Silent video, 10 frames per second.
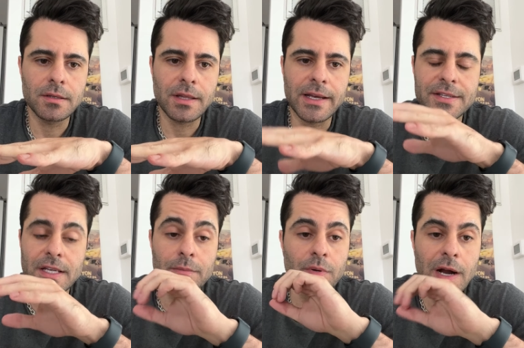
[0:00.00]
like I
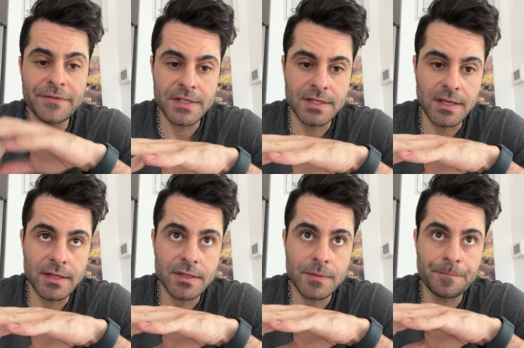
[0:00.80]
said, preface
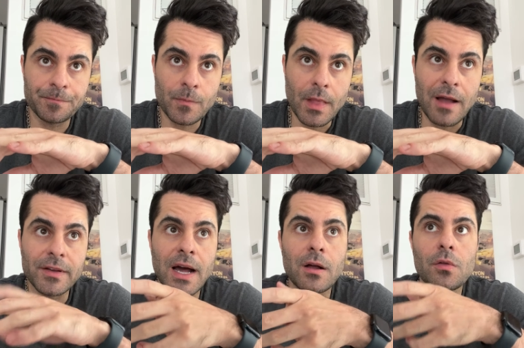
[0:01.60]
this. I've
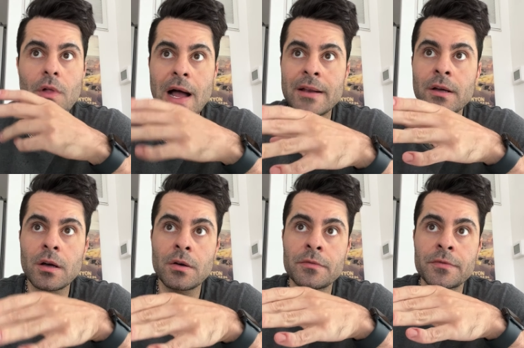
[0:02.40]
got a lot
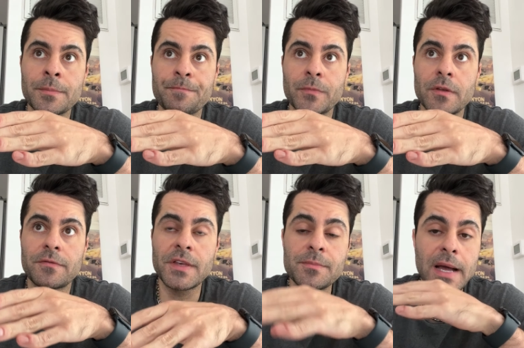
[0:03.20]
of
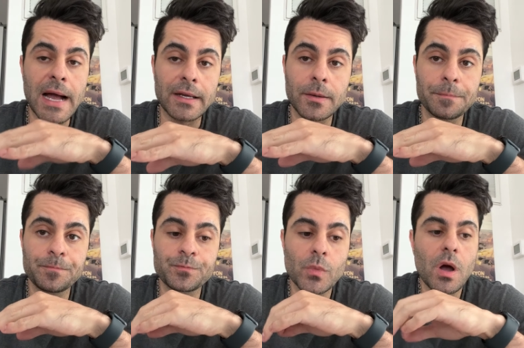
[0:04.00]
feedback
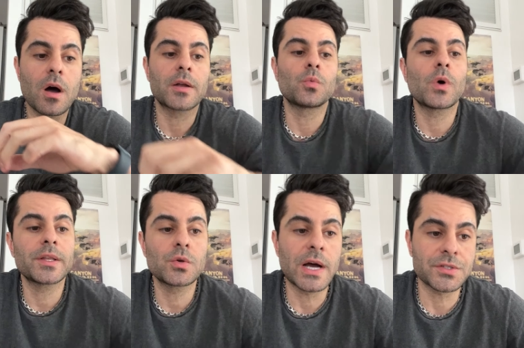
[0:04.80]
on what
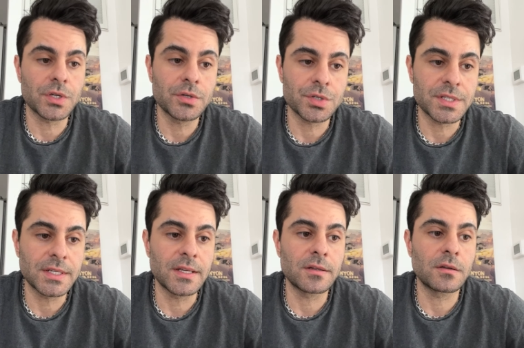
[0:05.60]
you guys are interested
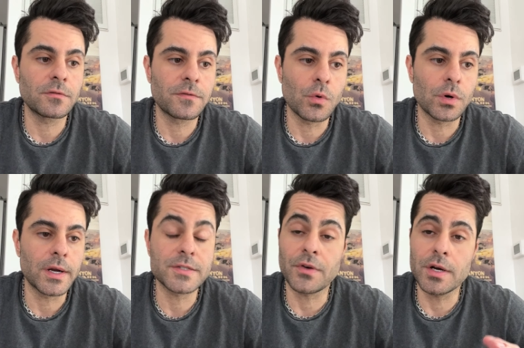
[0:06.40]
in for
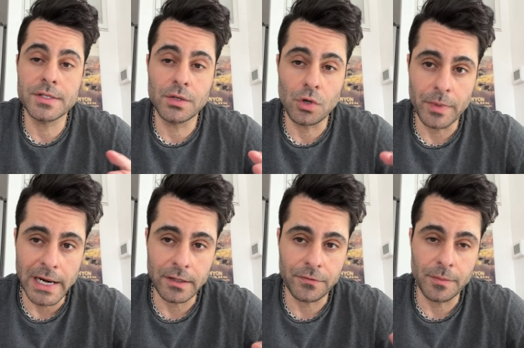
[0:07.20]
as far as the
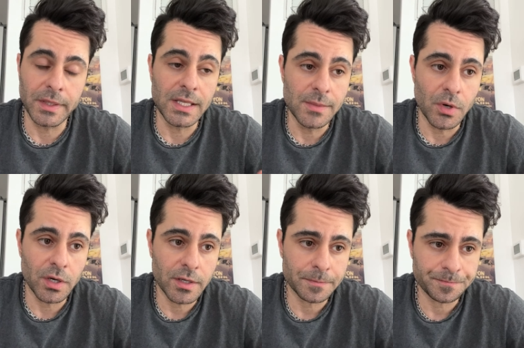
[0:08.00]
robotic affirming
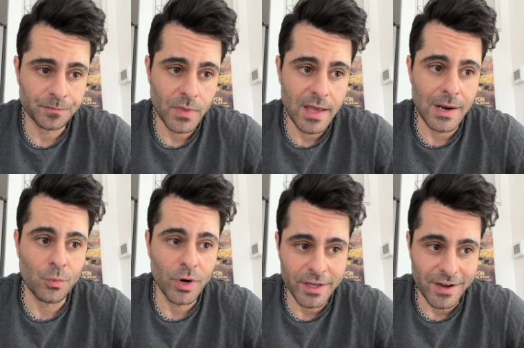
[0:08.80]
ebook, and I'm
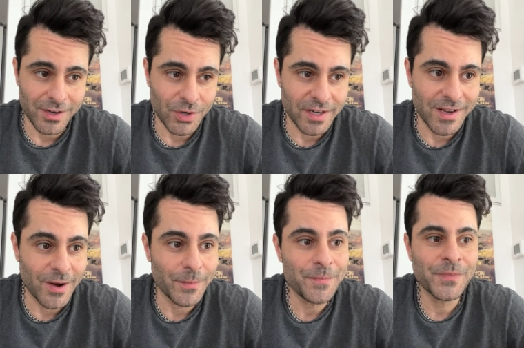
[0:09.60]
working on it right
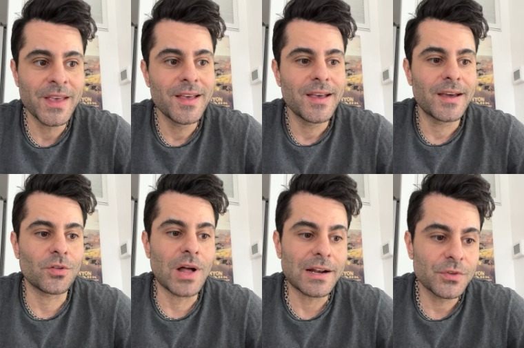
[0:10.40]
now. And a
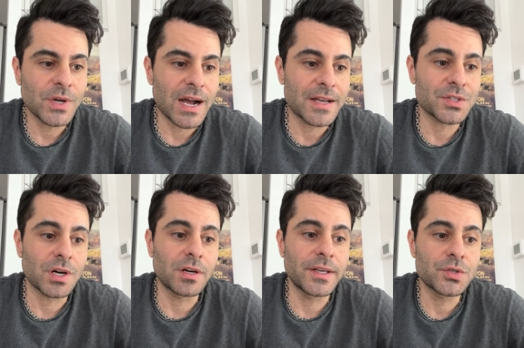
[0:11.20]
lot of you guys
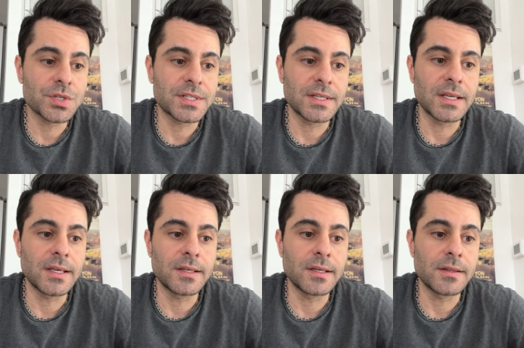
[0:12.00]
are interested
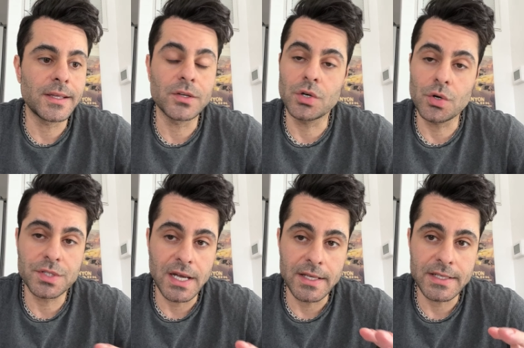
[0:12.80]
in the
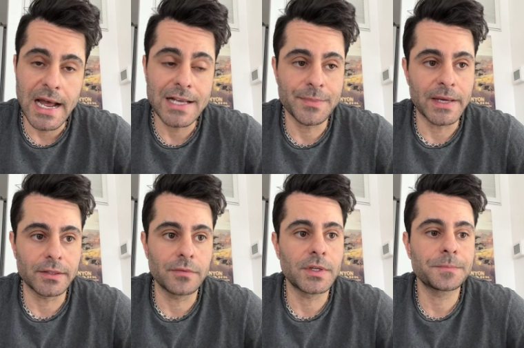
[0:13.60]
neuroscience aspect
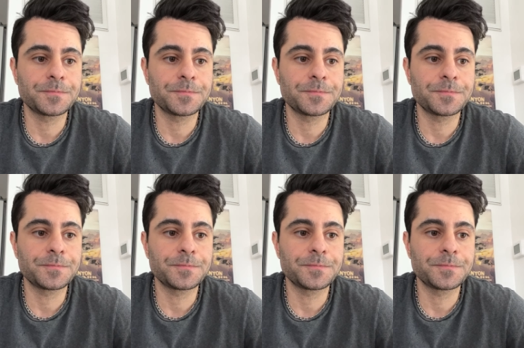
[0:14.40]
of it.